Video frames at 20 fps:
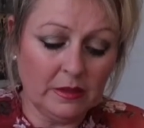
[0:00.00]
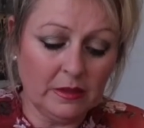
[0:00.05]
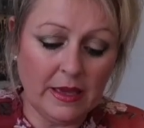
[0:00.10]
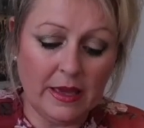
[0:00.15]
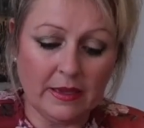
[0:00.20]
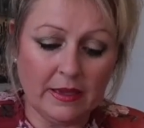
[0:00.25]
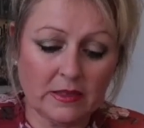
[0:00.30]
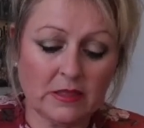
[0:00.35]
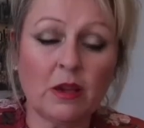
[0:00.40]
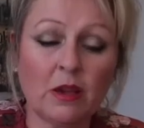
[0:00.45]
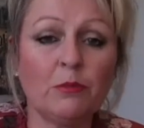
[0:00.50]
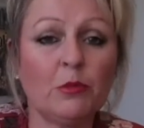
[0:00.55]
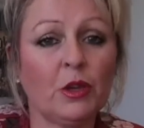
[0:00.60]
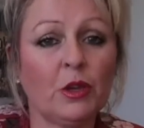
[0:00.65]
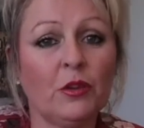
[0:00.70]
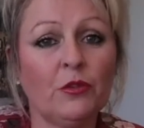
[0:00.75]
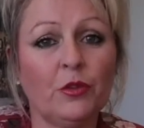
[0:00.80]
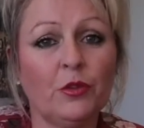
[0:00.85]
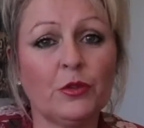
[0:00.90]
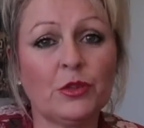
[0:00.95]
yeah, so I'm
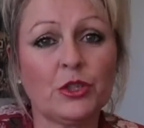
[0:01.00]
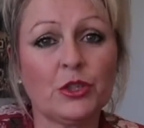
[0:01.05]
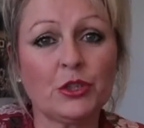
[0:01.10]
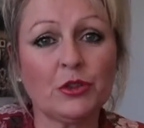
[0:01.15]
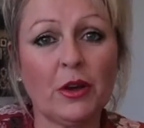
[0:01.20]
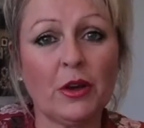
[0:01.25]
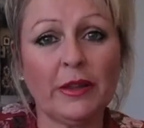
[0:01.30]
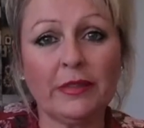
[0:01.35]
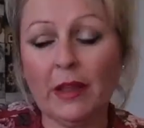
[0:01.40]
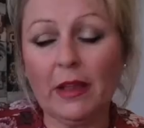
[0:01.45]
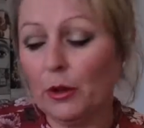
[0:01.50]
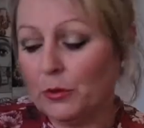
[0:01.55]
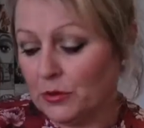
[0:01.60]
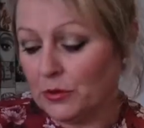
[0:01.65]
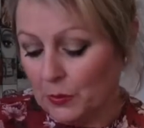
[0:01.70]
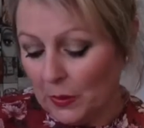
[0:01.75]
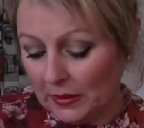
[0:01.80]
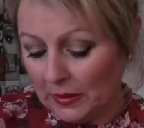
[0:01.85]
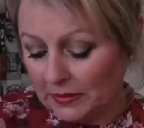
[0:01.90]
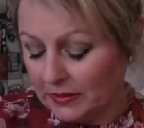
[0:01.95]
looking forward to trying
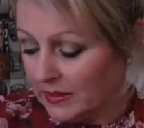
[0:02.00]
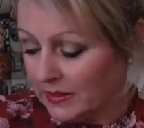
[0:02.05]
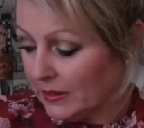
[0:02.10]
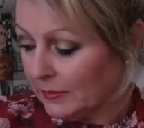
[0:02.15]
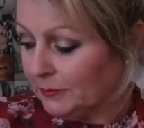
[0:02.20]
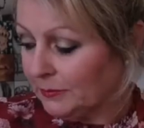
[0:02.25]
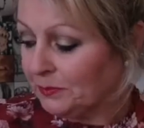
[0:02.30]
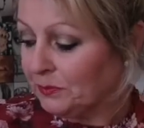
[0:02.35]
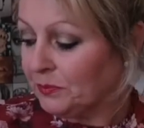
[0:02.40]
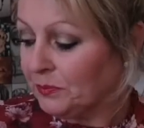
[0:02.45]
those ones.